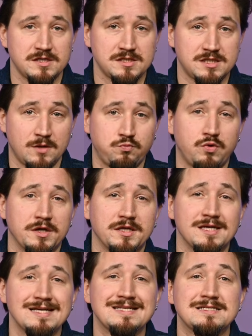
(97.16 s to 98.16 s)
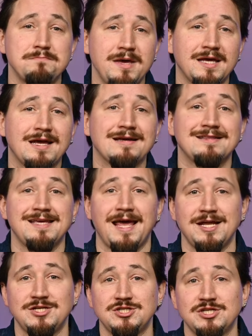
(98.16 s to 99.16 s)
Step 1 is making the
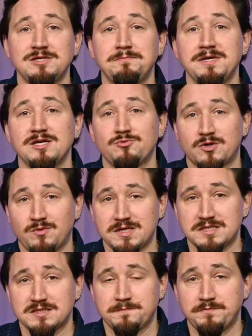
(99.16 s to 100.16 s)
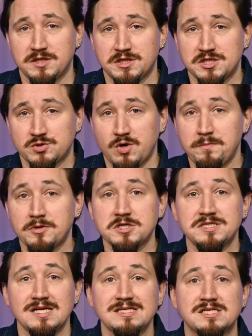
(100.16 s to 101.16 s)
HTTP request. The scraper
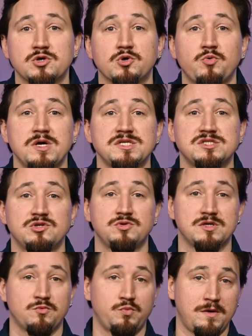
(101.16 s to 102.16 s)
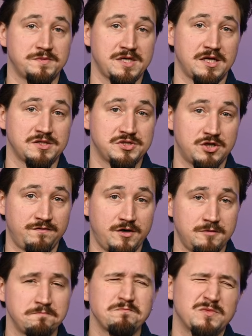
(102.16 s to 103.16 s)
sends a request to the website
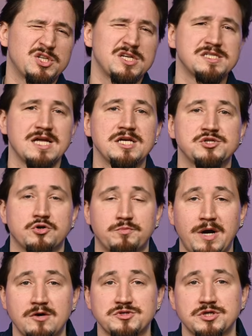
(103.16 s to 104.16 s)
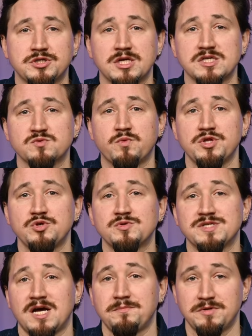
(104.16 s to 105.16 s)
server, just as your browser does when you
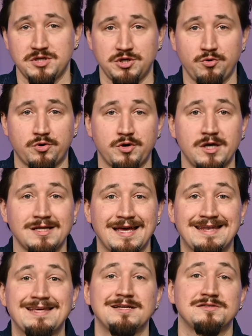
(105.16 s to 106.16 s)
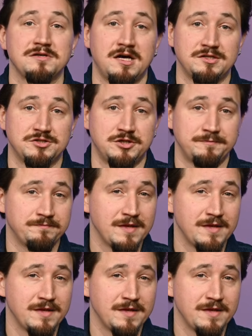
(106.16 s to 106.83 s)
type in the URL and hit enter.